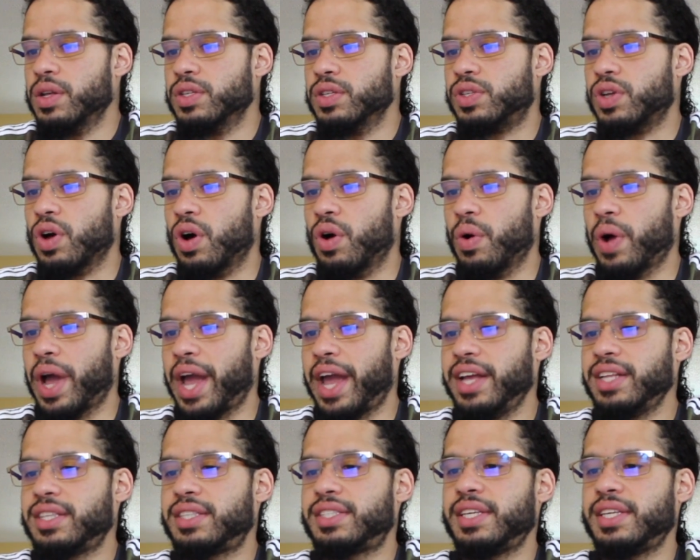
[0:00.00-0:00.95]
So
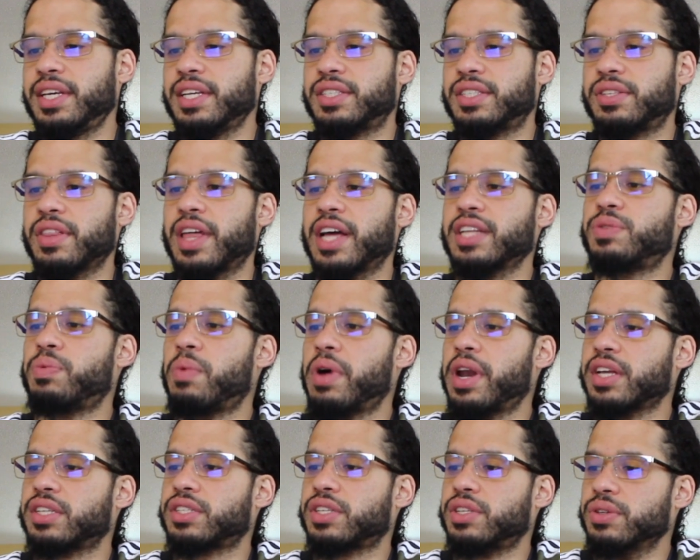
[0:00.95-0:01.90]
that's
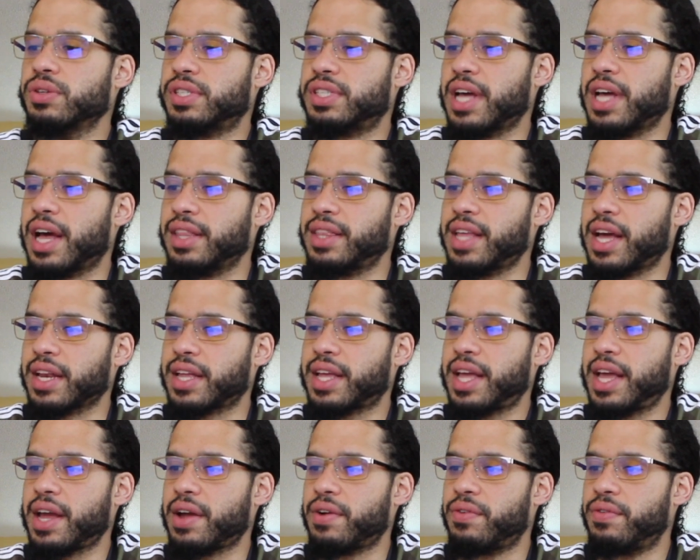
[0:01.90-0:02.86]
one excuse that
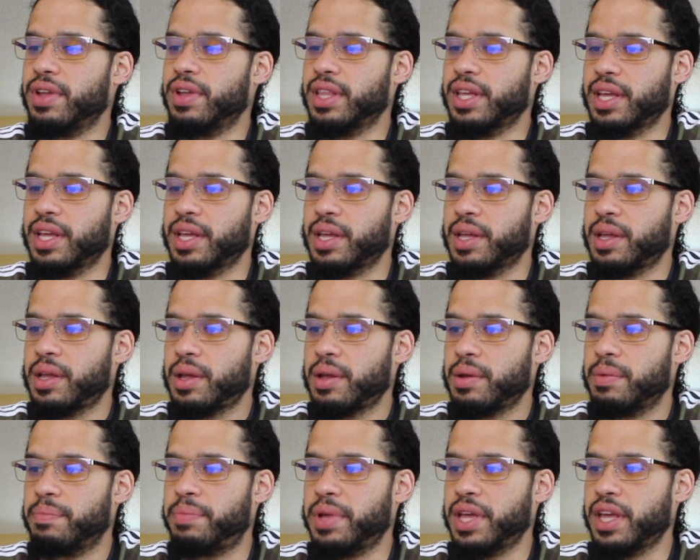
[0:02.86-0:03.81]
can't really
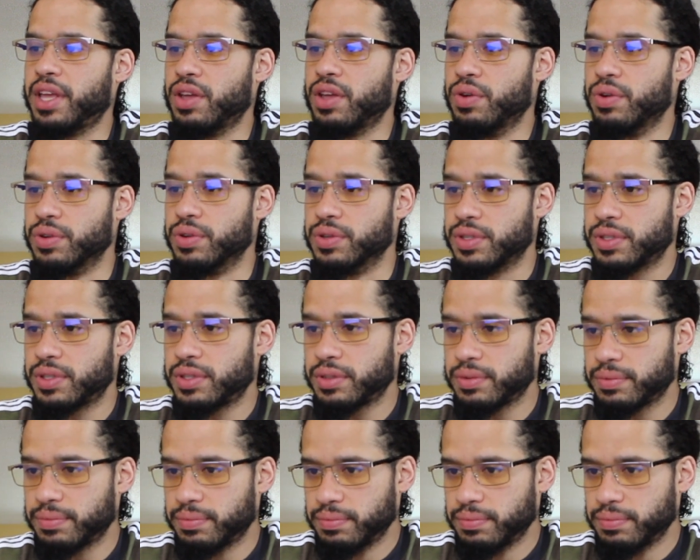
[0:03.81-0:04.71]
be used.